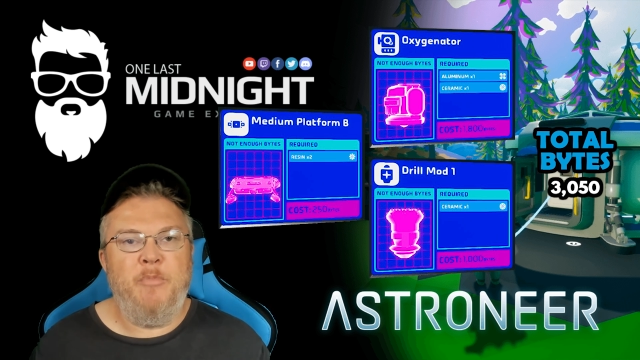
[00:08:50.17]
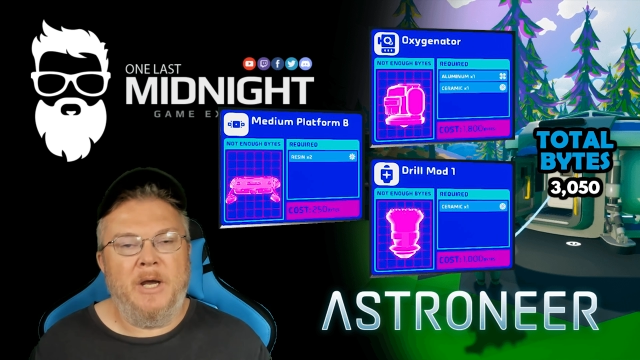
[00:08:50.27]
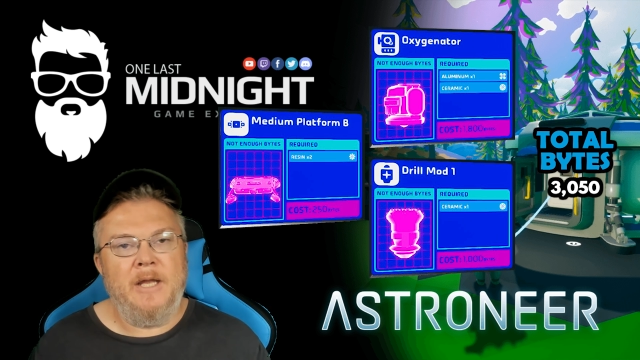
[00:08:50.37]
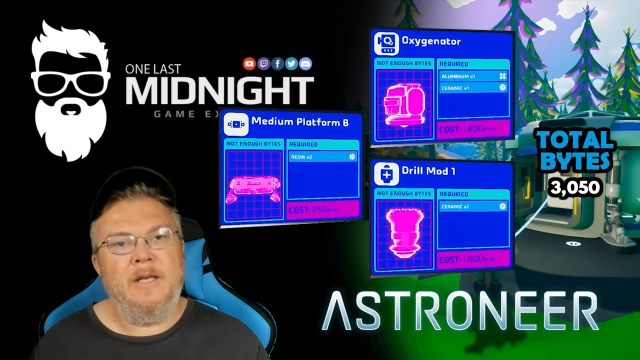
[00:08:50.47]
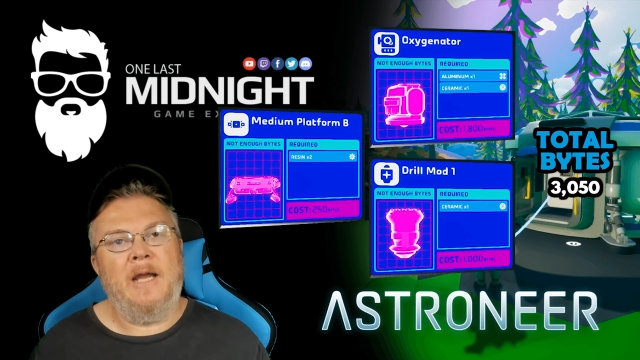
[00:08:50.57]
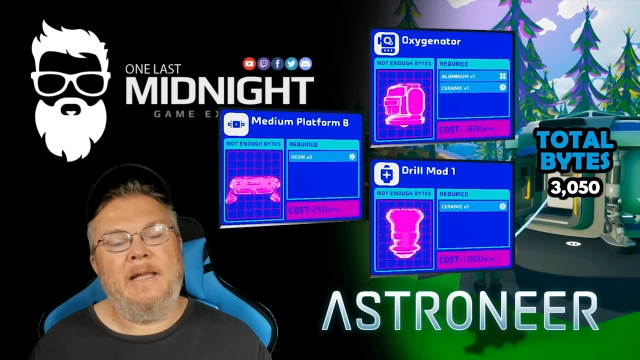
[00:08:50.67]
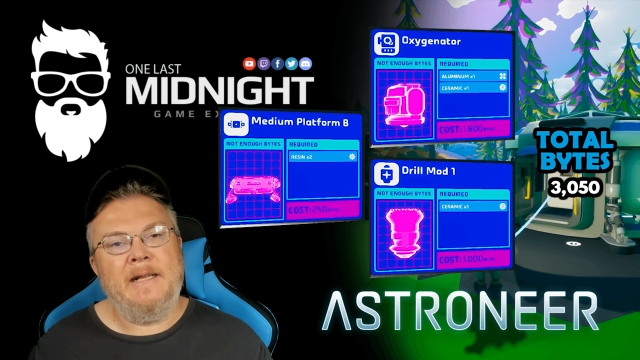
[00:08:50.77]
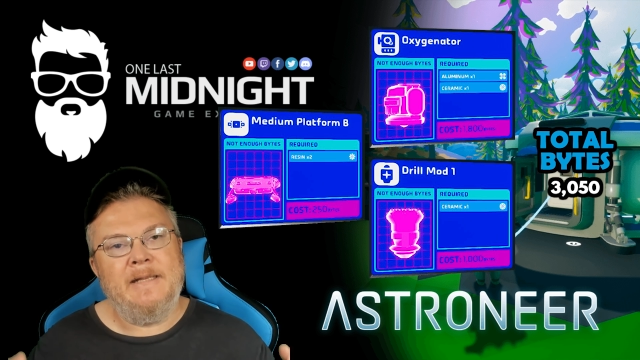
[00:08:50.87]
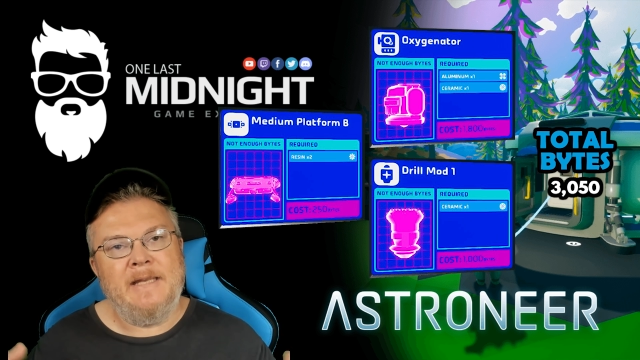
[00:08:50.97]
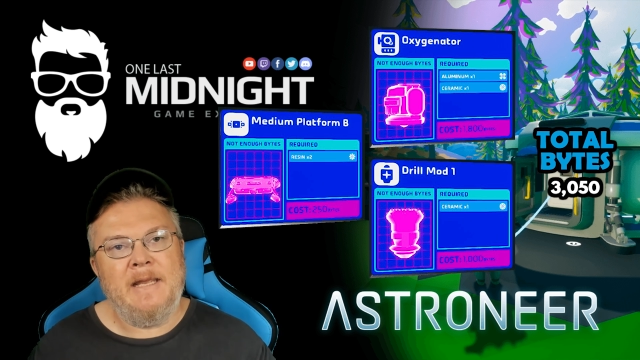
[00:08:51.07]
but I
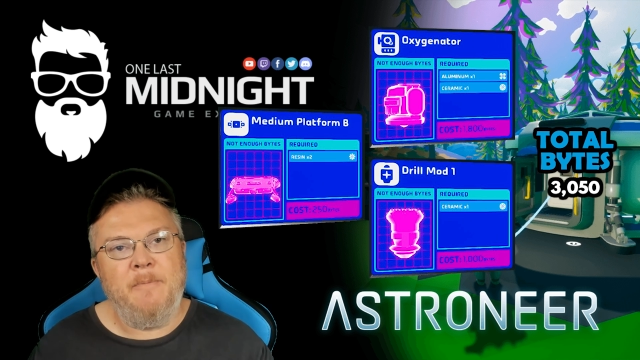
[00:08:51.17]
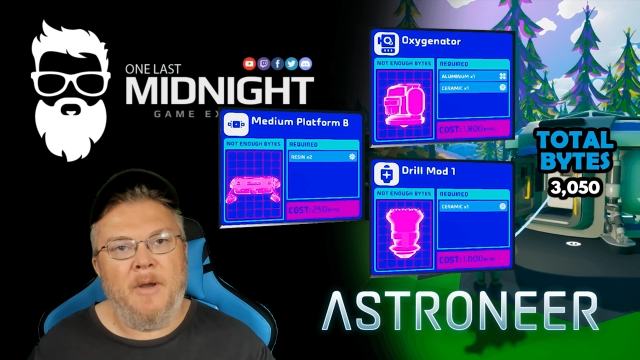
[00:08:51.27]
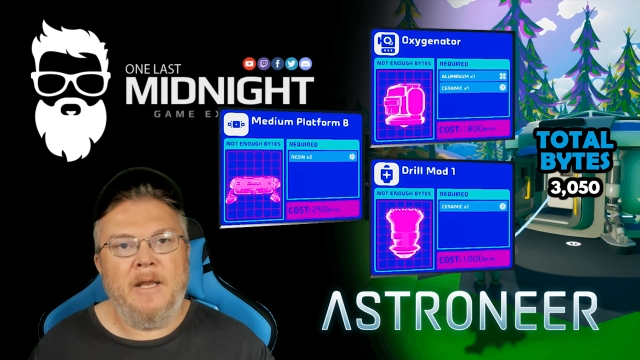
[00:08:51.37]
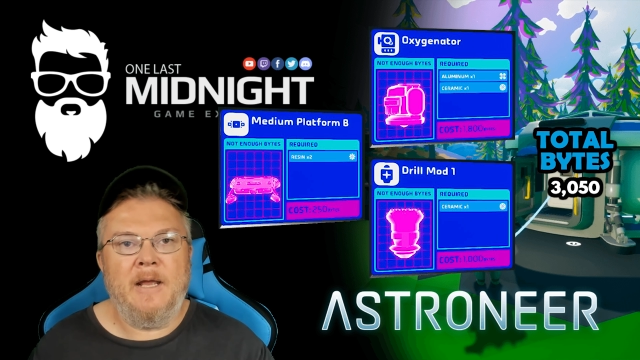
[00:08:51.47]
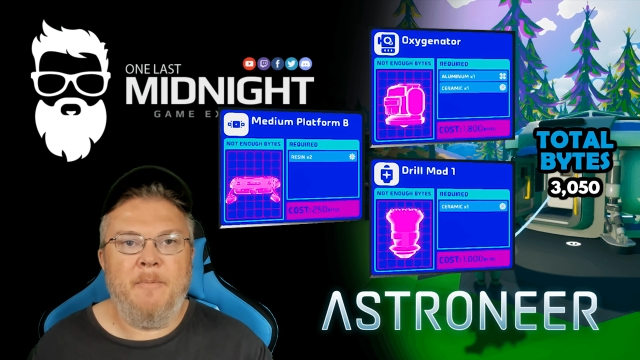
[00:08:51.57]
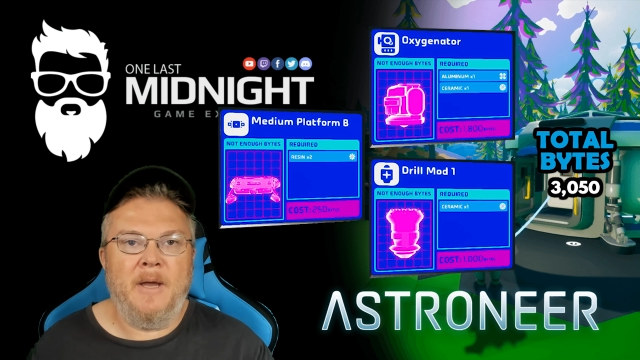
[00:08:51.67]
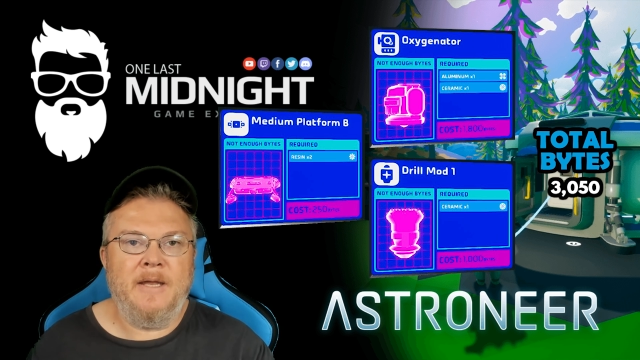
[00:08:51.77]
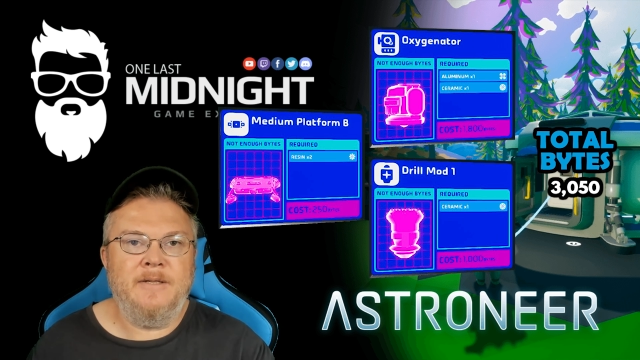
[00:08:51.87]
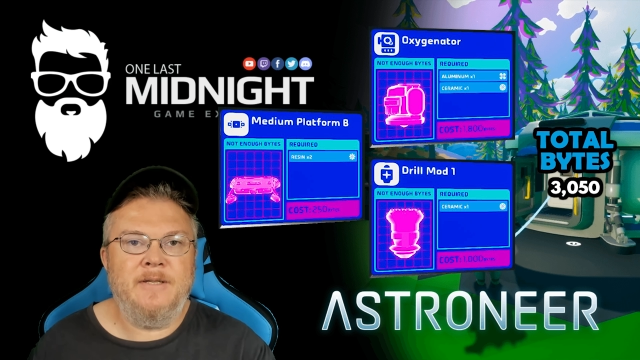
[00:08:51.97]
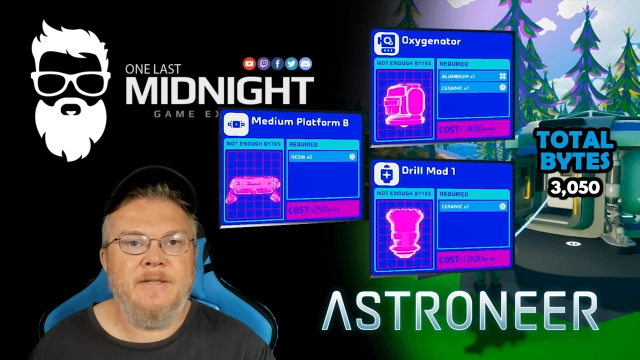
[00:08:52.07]
like to keep mine at my
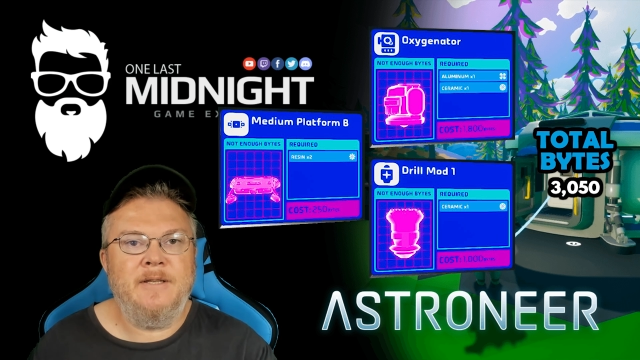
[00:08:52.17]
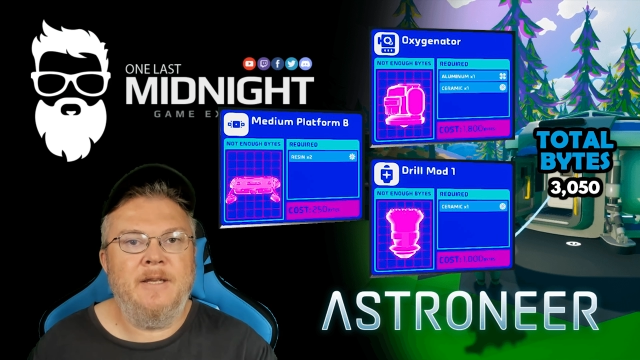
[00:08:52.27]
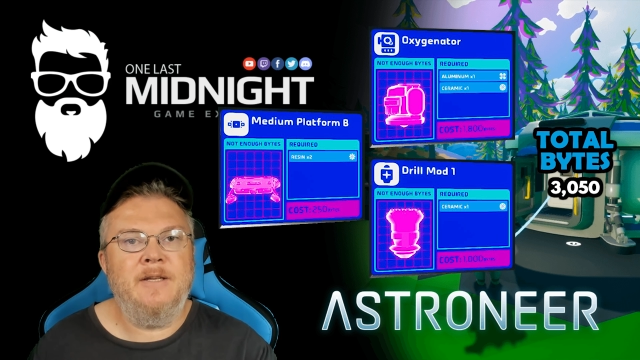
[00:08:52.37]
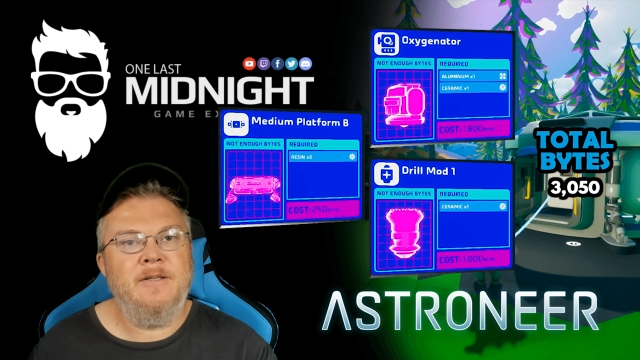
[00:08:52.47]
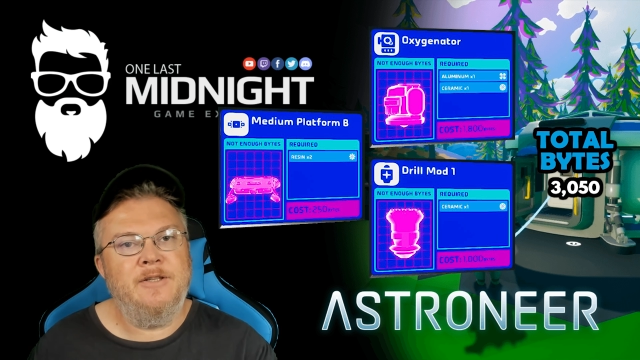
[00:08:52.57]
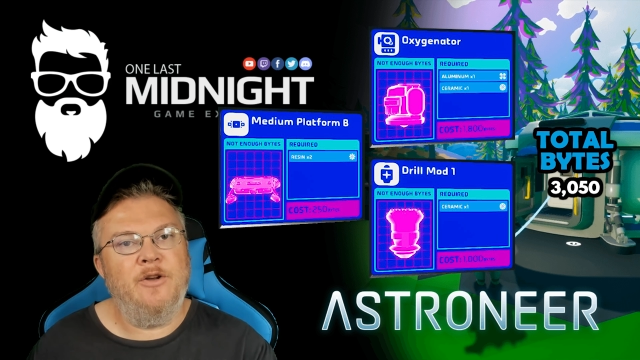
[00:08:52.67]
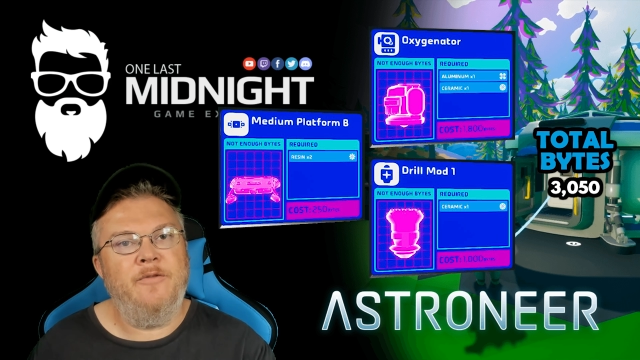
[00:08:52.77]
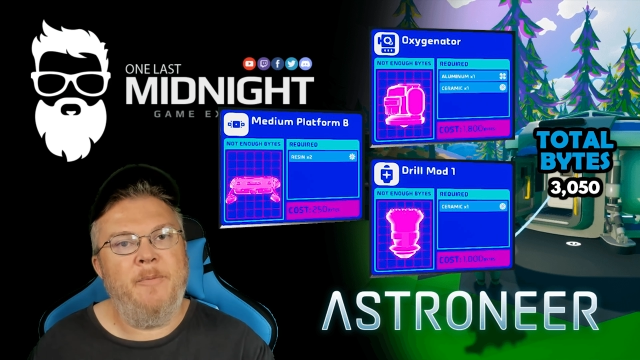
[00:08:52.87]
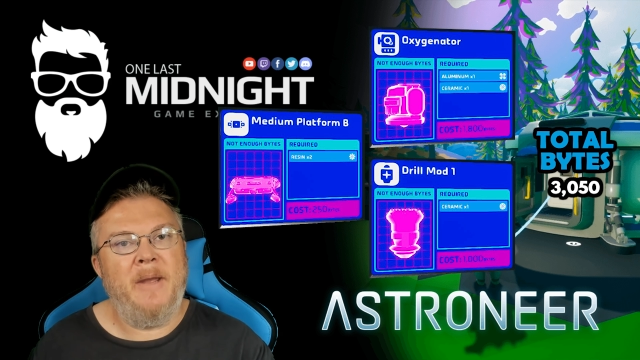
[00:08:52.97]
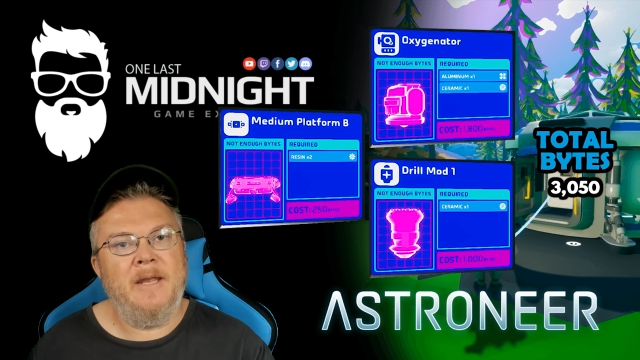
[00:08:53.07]
existing
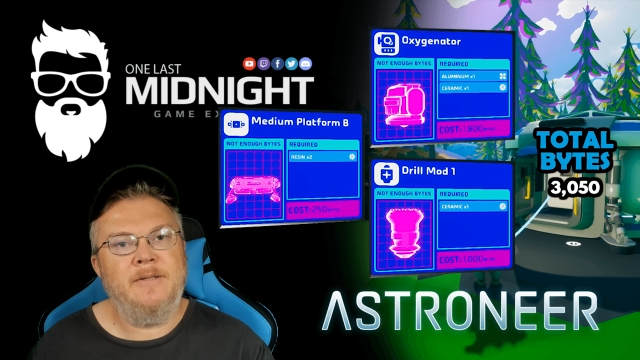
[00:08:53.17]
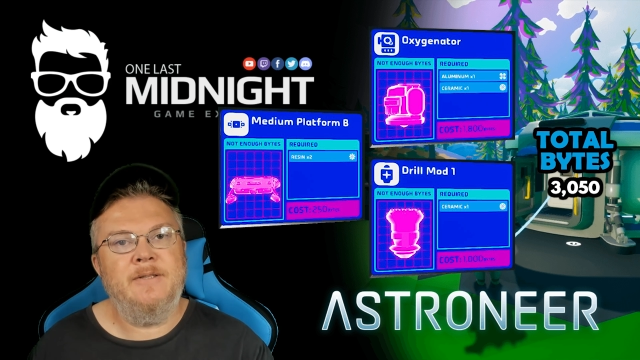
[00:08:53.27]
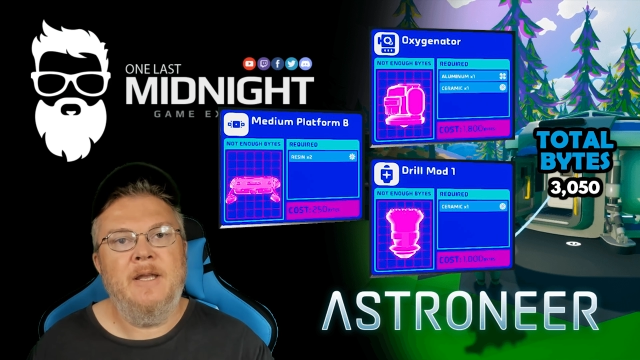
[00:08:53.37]
Silva base